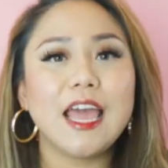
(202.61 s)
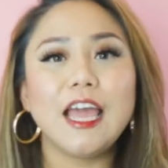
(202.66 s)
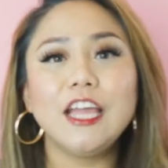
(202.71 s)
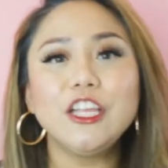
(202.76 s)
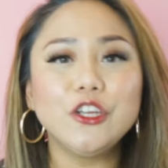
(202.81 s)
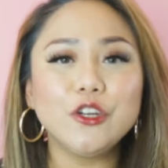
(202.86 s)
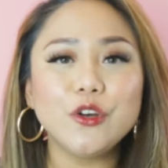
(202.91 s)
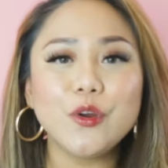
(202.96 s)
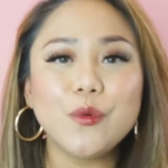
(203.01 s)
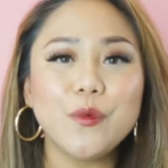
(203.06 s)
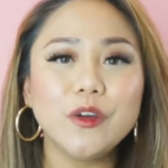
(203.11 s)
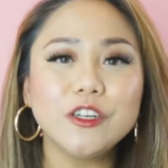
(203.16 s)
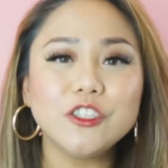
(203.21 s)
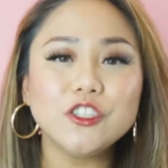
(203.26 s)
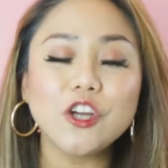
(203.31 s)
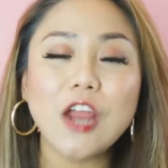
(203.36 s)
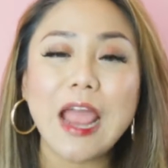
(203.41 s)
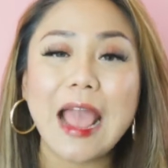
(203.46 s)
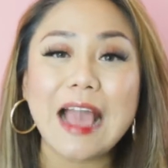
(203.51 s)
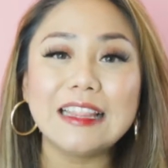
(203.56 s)
and you don't want
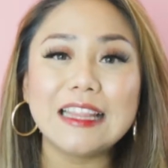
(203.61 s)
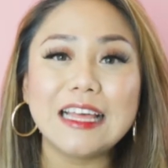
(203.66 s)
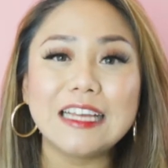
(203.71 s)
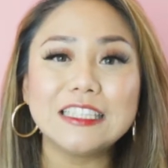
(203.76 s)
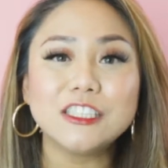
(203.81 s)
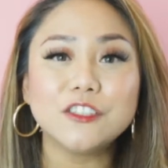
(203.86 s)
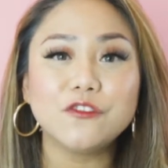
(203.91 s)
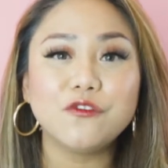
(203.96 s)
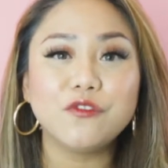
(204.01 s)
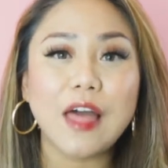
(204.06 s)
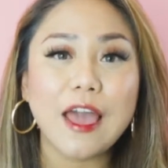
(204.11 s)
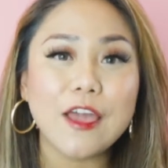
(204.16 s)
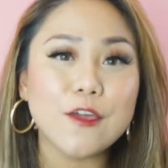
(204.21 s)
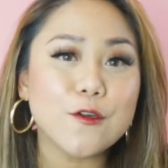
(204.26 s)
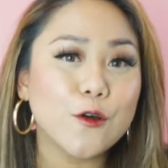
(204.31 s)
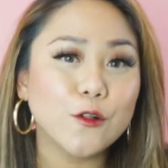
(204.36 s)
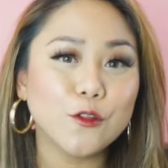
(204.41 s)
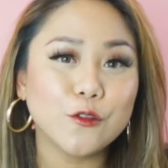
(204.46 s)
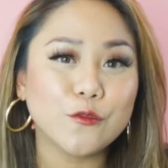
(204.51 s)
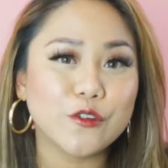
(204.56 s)
your eyelashes
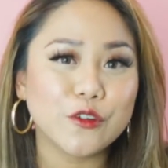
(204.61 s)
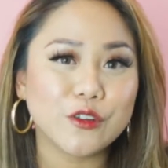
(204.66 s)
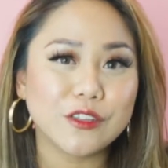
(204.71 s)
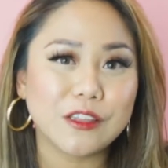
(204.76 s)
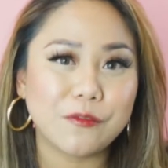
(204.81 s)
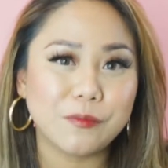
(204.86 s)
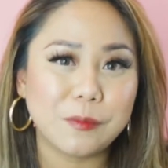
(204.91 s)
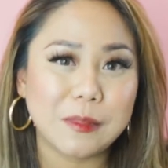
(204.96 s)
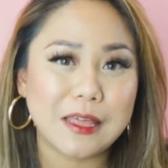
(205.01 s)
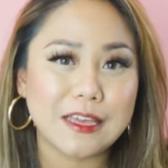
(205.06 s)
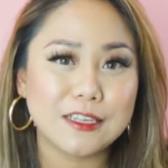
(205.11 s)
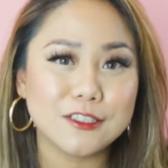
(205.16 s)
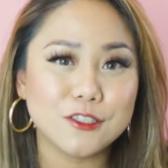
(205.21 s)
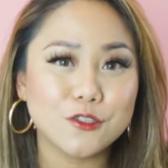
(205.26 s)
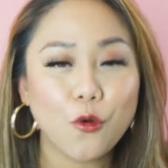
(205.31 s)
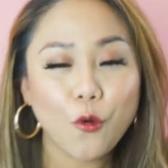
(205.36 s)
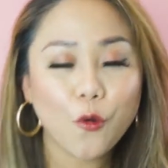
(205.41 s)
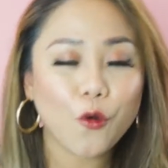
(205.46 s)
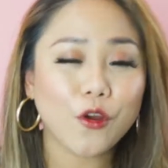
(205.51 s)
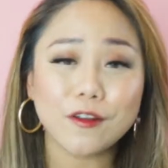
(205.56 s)
flying all over the place
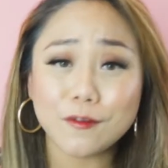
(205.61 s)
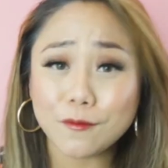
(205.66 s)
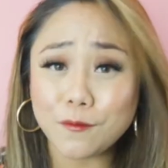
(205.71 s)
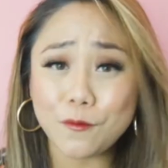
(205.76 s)
or